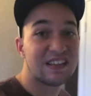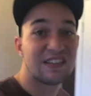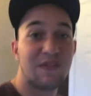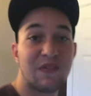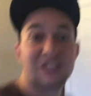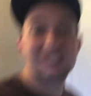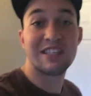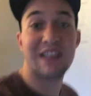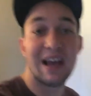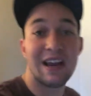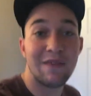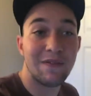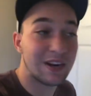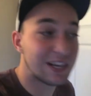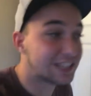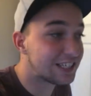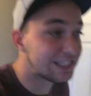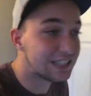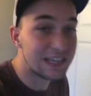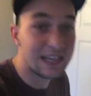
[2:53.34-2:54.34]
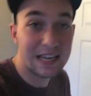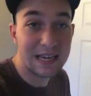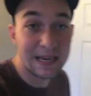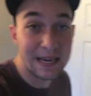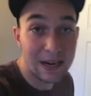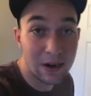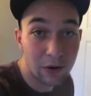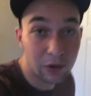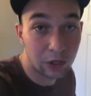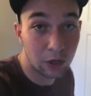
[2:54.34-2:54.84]
is if it's not even a city
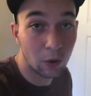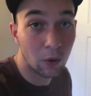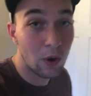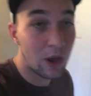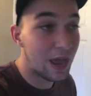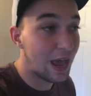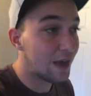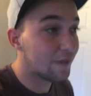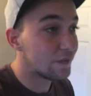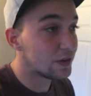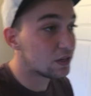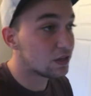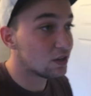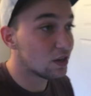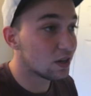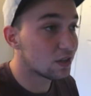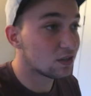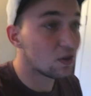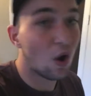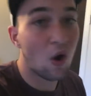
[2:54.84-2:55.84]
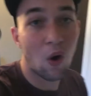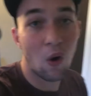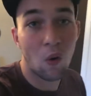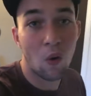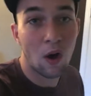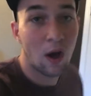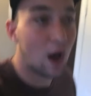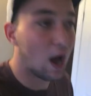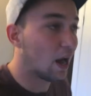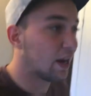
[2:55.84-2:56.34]
near you. If it's just,
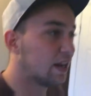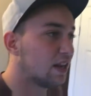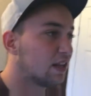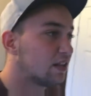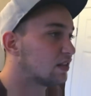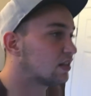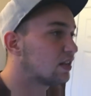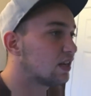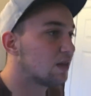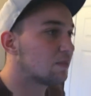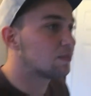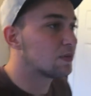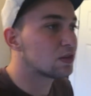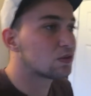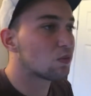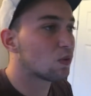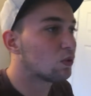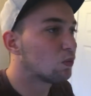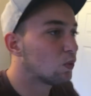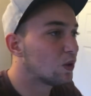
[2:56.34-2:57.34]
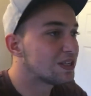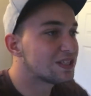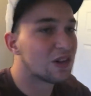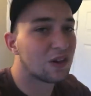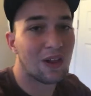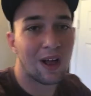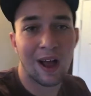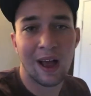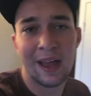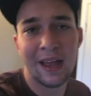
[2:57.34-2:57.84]
oh, I need a team. This one wins a
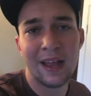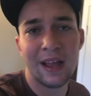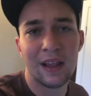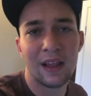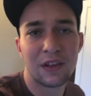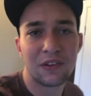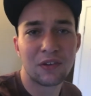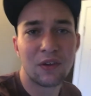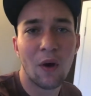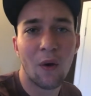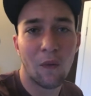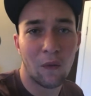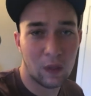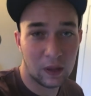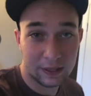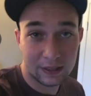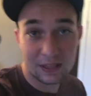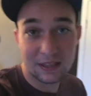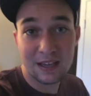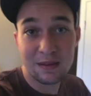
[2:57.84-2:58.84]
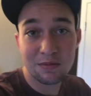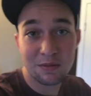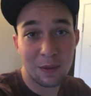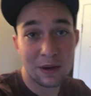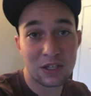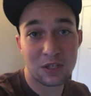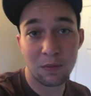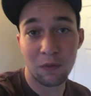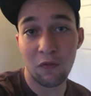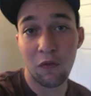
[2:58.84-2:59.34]
lot. Let's go. Like the teams I
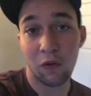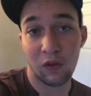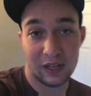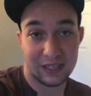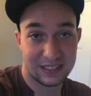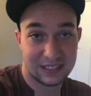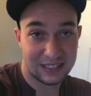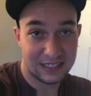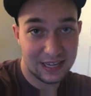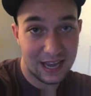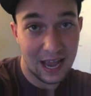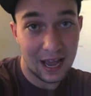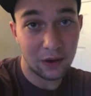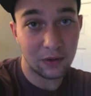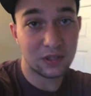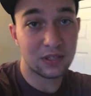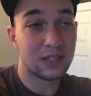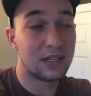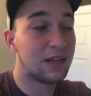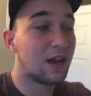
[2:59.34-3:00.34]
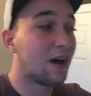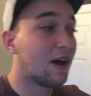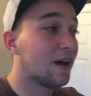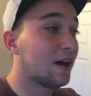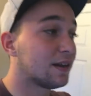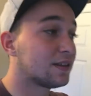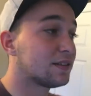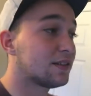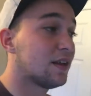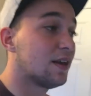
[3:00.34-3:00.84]
mentioned before, like Seattle
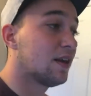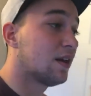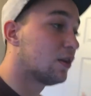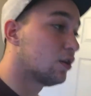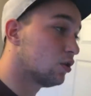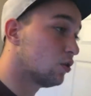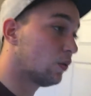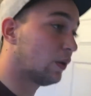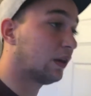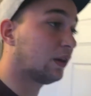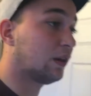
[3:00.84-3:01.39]
Seahawks, New